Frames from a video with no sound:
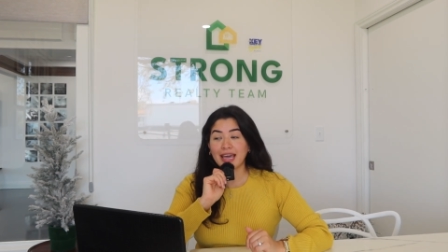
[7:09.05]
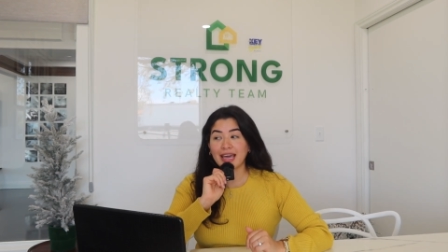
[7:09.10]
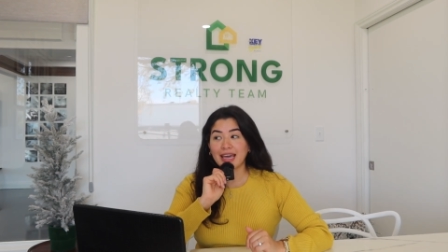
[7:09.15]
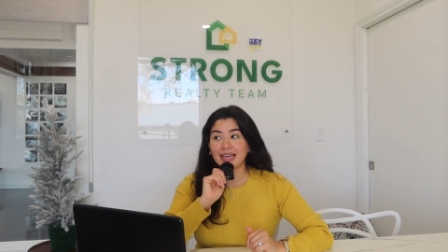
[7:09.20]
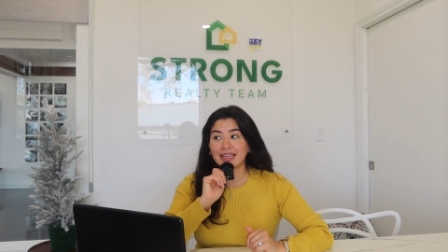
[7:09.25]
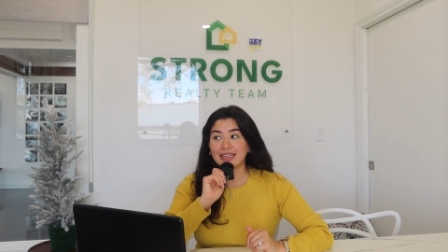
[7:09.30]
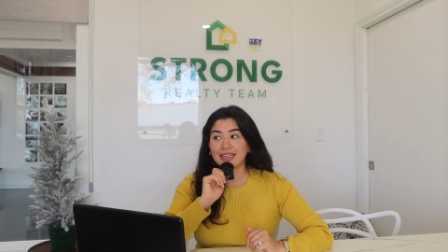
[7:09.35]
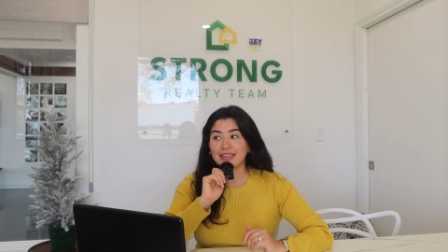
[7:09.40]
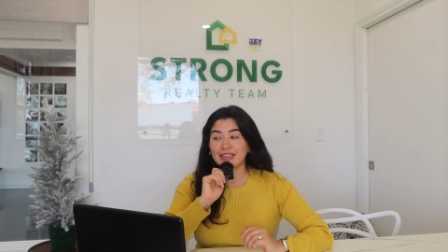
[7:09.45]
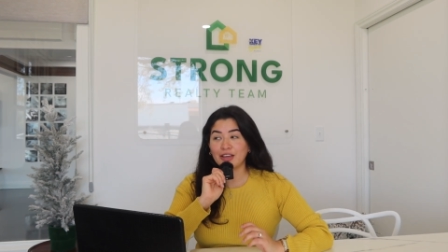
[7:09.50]

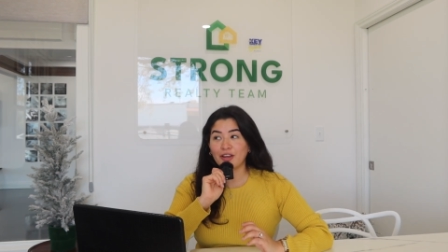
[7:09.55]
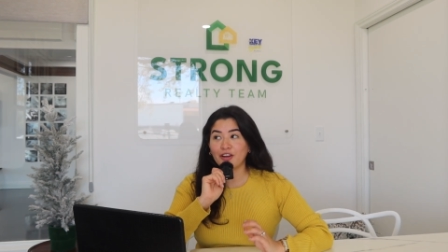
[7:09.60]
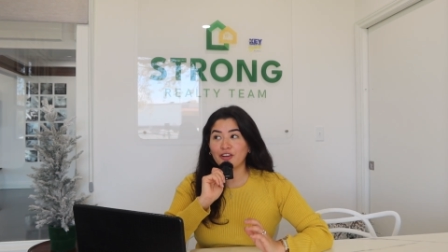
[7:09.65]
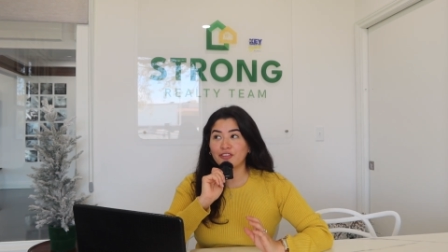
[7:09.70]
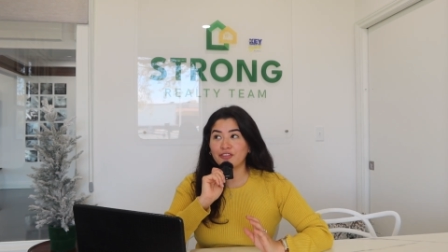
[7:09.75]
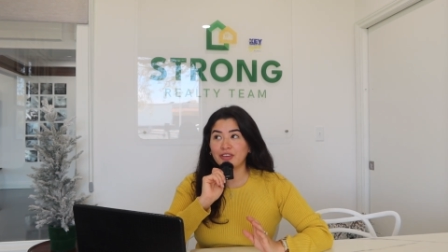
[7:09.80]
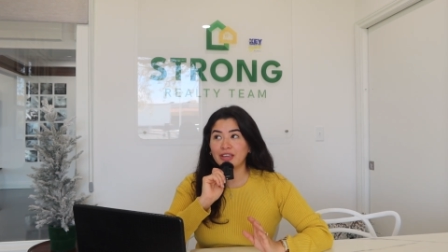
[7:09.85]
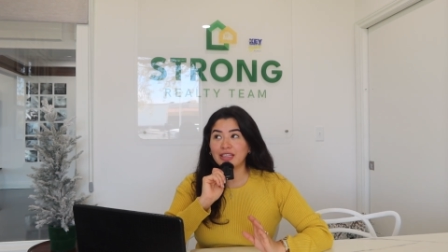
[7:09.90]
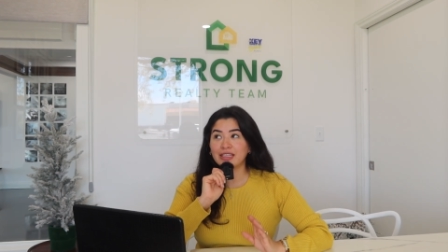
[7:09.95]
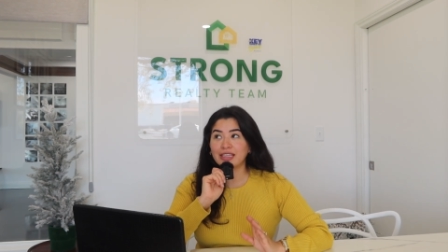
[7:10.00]
and they are
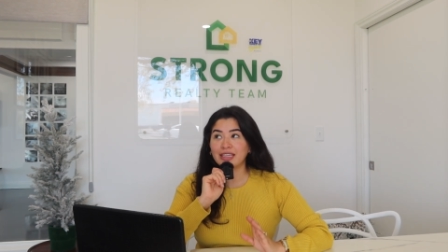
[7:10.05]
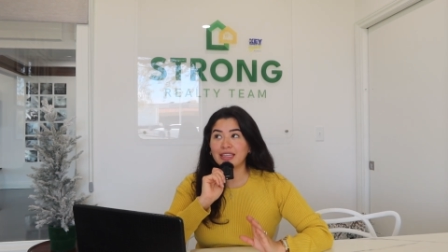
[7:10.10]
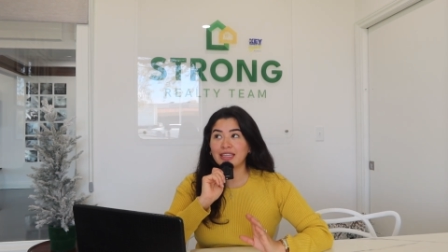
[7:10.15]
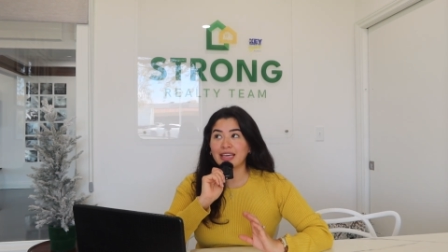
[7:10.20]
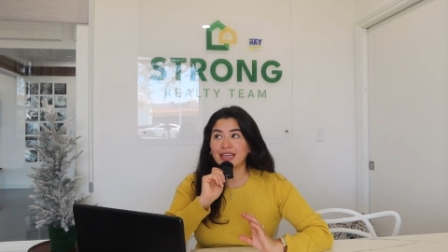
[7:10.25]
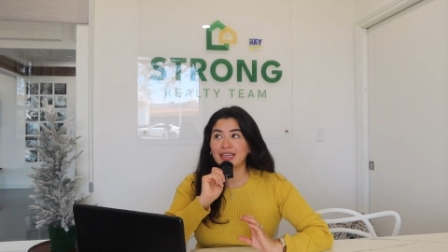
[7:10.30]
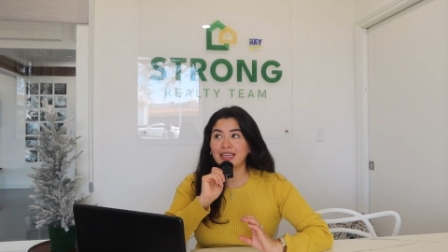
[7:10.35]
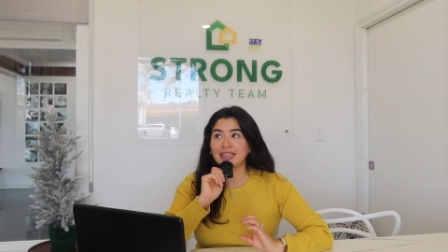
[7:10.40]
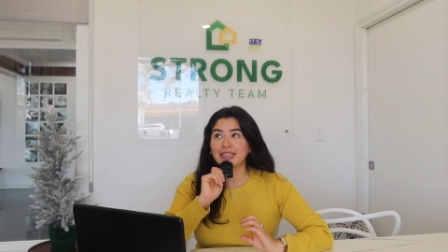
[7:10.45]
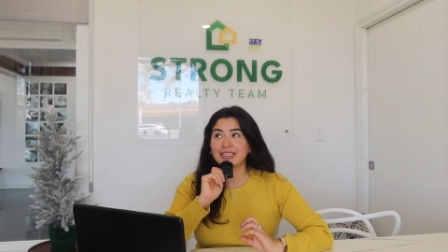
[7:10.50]
feeling
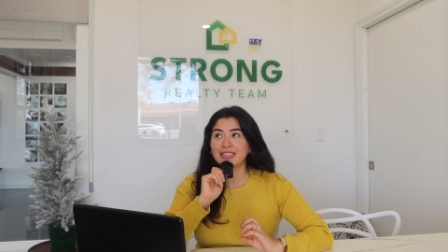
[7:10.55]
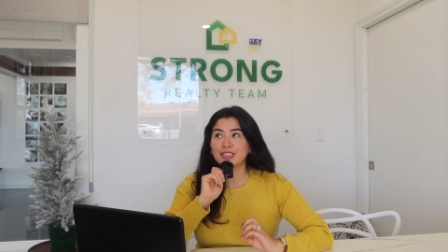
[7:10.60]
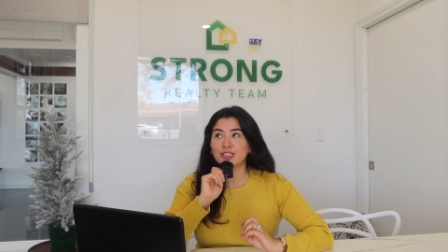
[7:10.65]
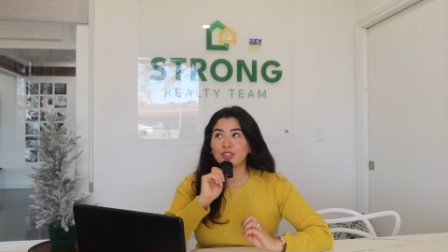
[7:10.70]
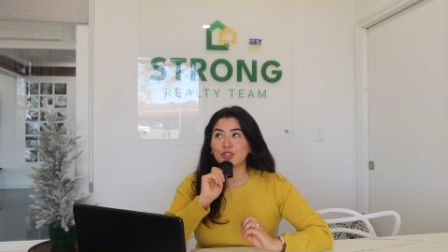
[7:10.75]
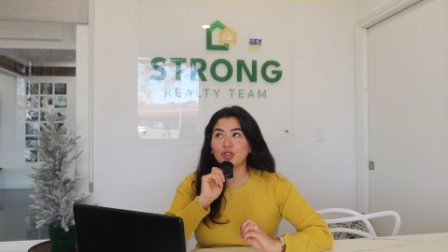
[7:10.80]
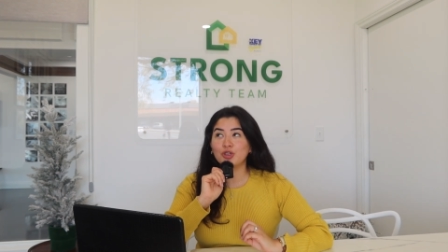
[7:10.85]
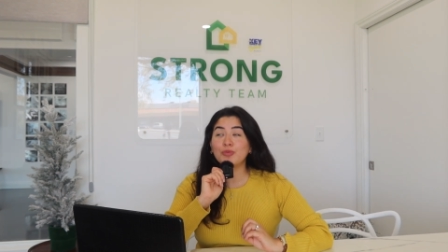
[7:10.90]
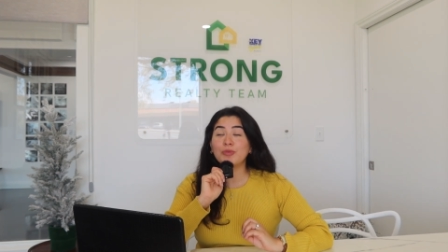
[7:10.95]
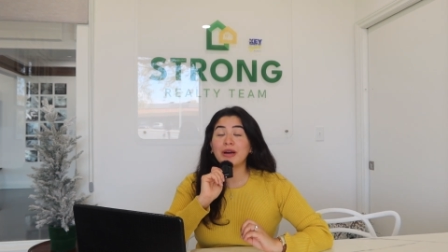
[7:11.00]
like it is
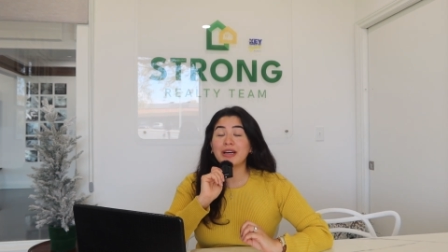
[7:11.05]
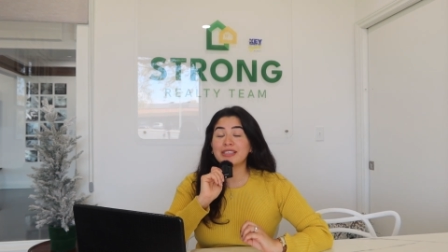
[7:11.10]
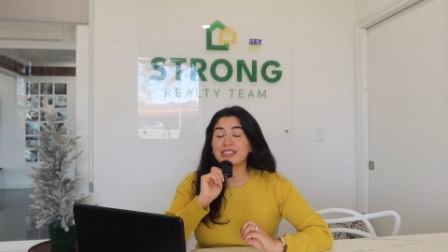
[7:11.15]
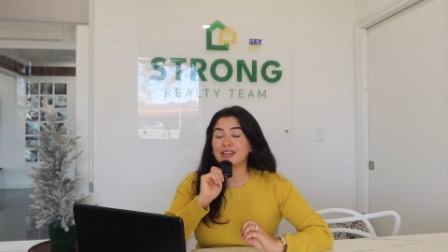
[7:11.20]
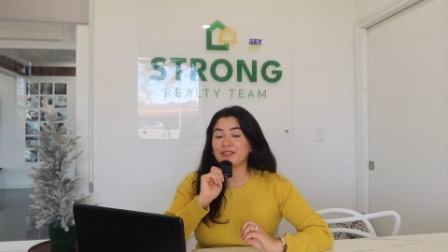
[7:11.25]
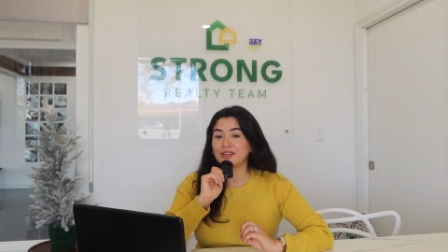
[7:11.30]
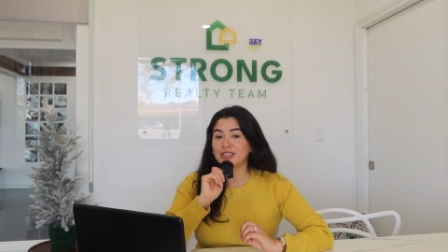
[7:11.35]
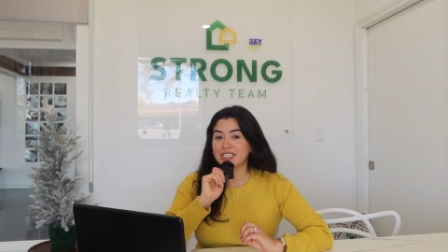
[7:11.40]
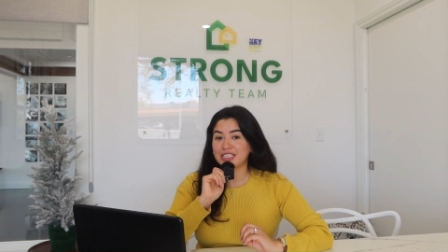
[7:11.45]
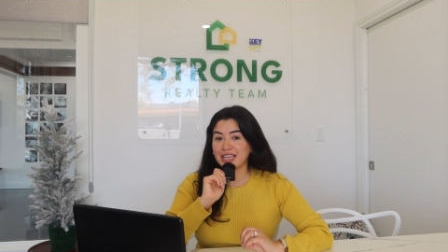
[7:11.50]
too much
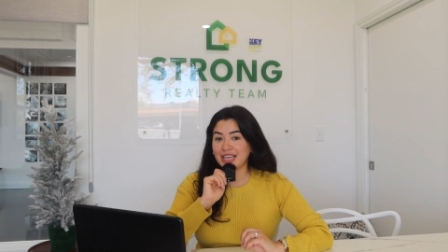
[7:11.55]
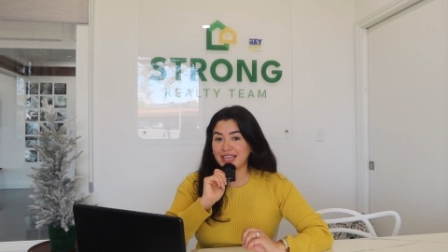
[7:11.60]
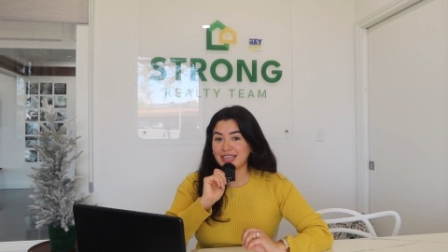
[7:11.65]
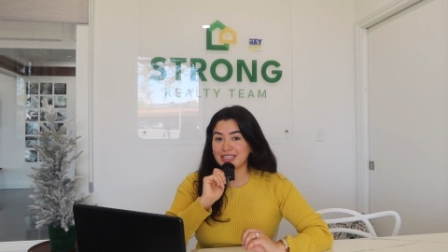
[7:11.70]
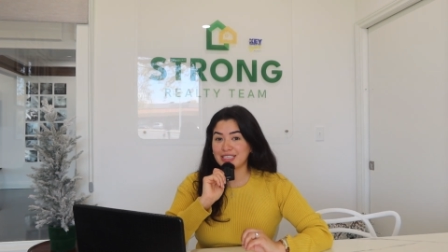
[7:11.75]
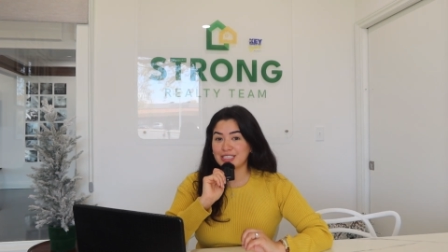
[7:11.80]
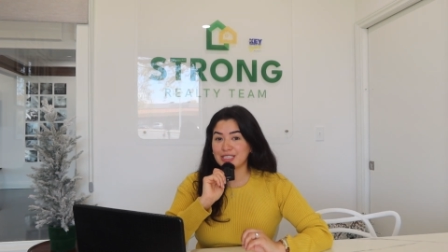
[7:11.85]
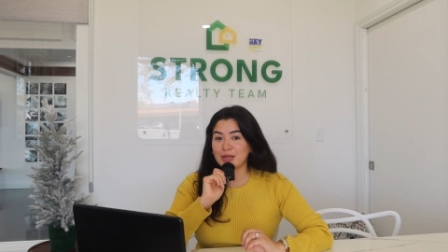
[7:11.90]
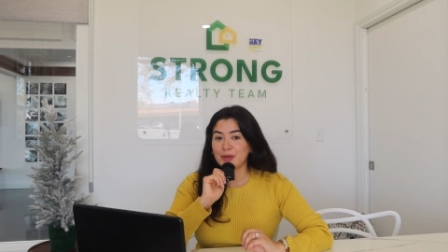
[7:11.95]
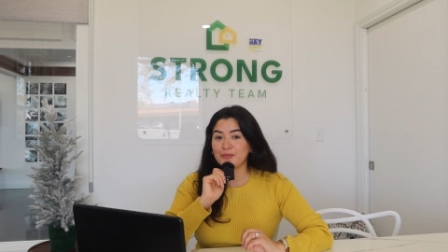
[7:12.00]
of a
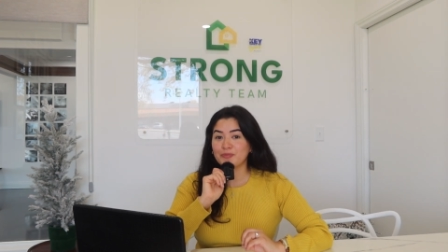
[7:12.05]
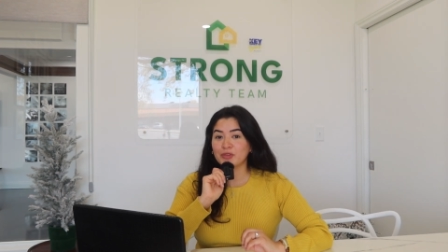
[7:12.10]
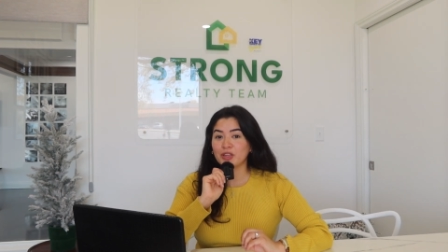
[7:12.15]
change